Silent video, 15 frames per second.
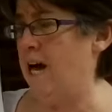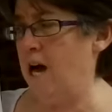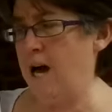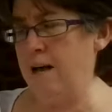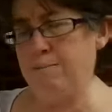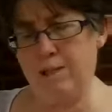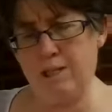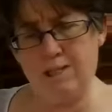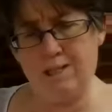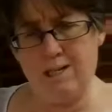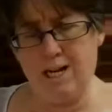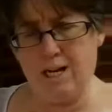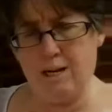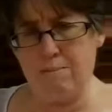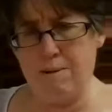I'm
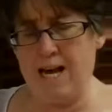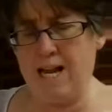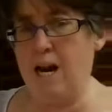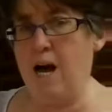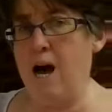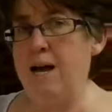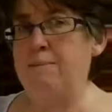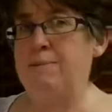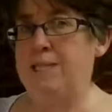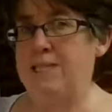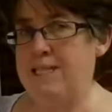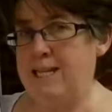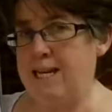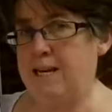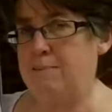Stickman, I'm
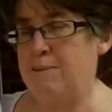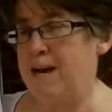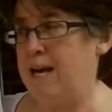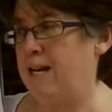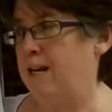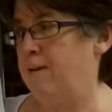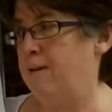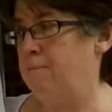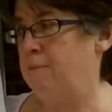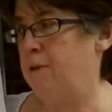Stickman,